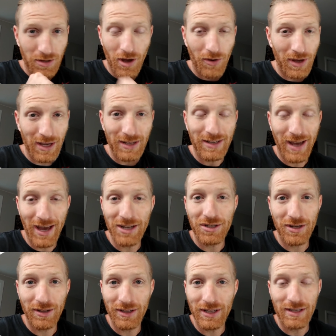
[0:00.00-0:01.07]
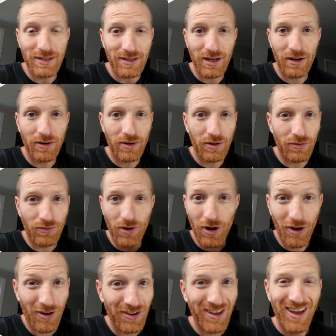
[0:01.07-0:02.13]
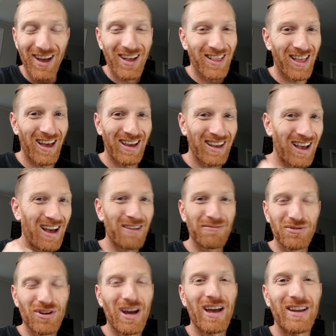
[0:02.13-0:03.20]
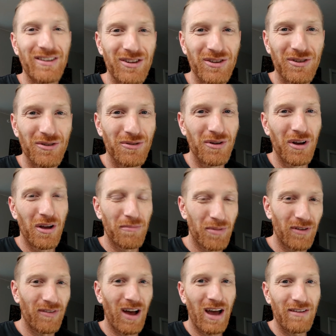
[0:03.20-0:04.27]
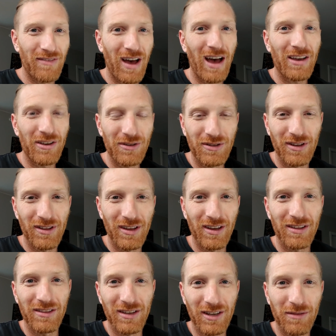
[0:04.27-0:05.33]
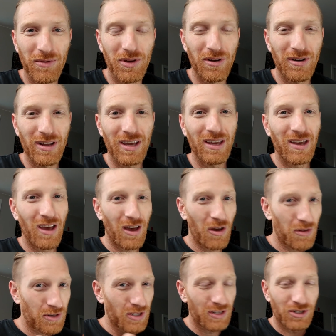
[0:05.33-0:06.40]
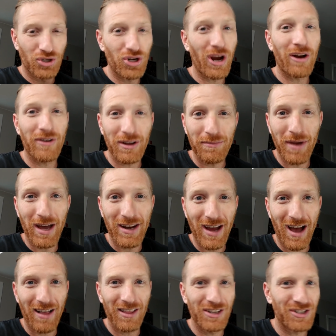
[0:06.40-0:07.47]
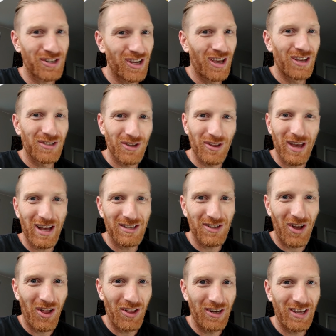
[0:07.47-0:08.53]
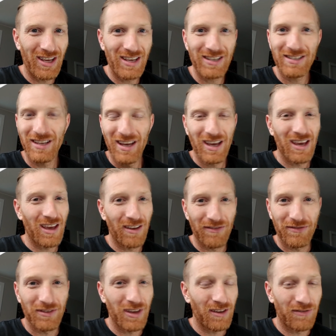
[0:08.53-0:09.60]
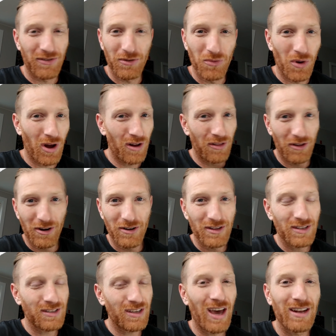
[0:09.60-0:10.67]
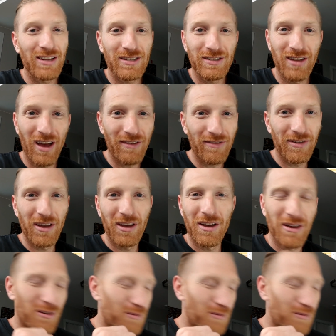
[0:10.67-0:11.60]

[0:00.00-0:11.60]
intentionally steer you wrong. I'm trying to provide value to the community, just sharing my knowledge. So that's all it is. If you want to learn this kind of stuff,